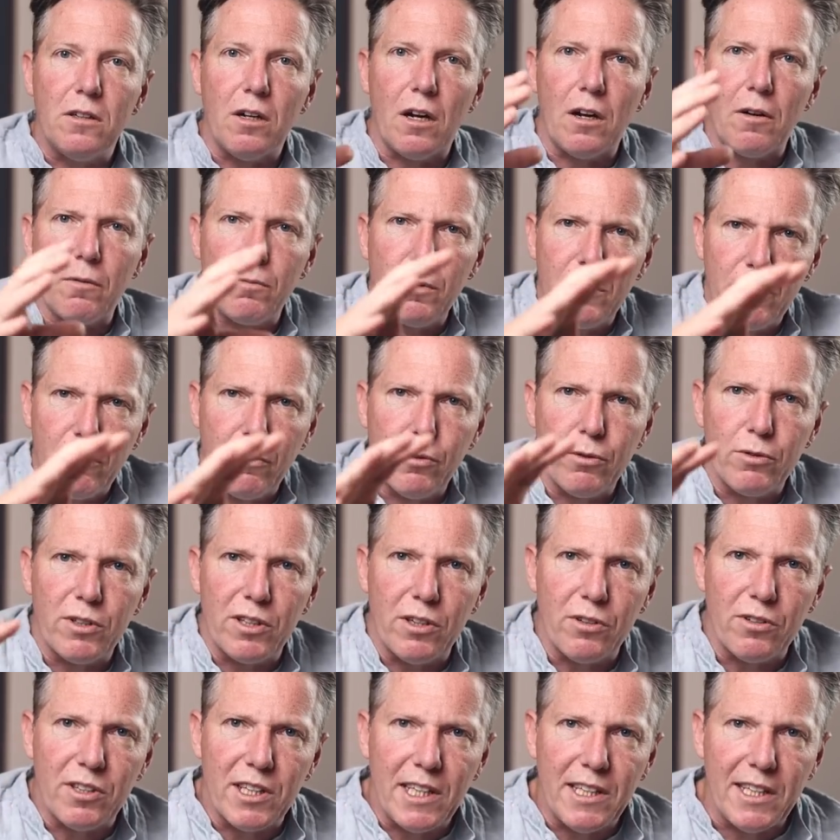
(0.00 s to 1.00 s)
You know, we've
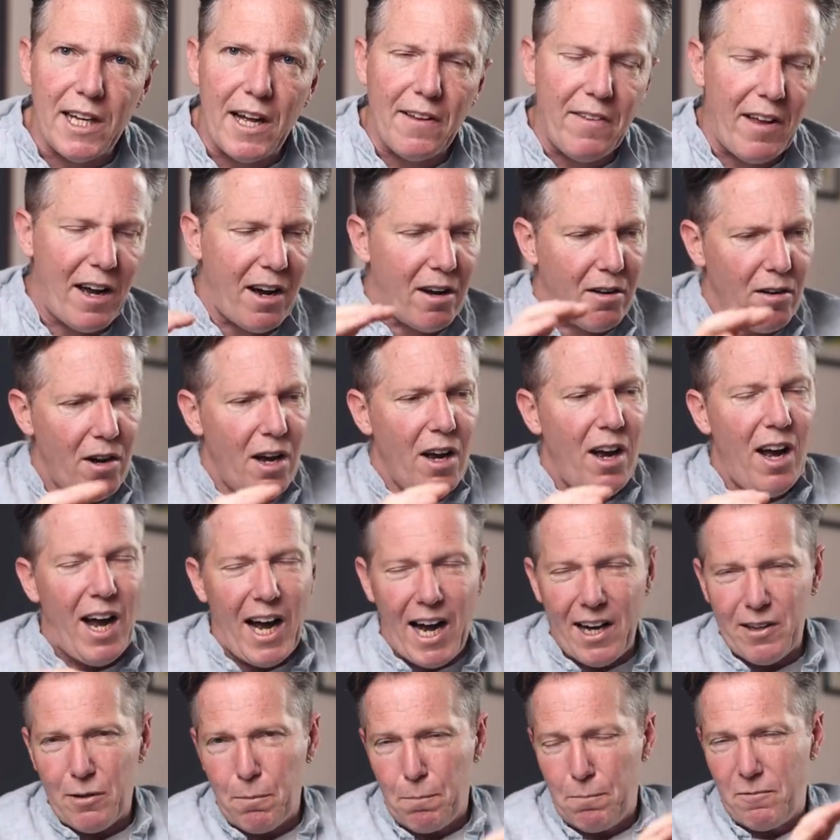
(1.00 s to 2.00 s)
also seen that. Now,
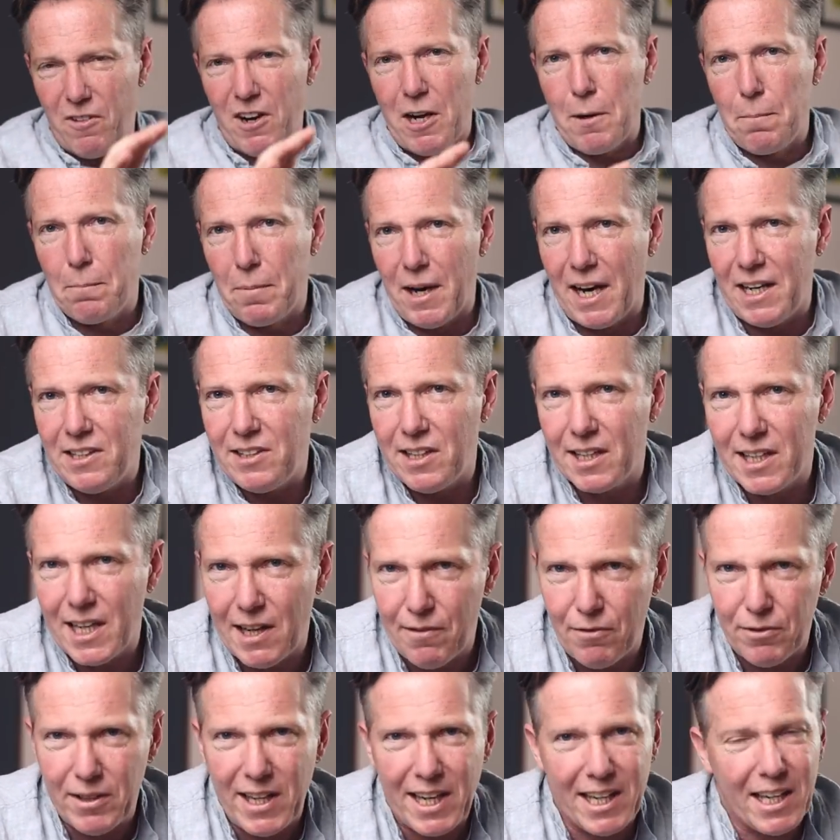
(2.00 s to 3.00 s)
at a very basic
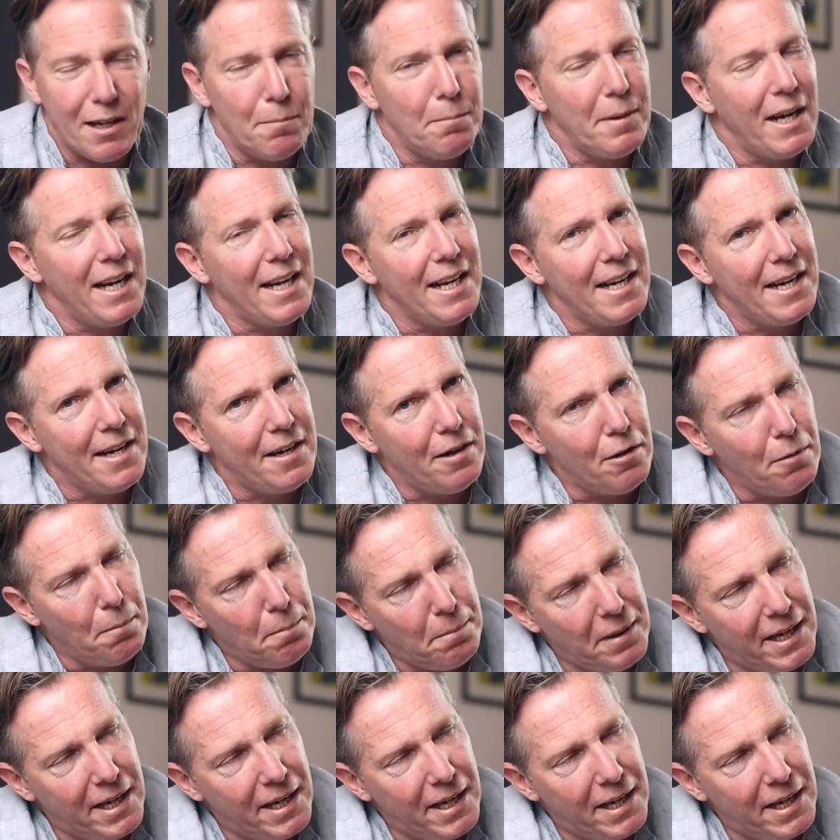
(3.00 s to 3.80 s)
level, that can be a little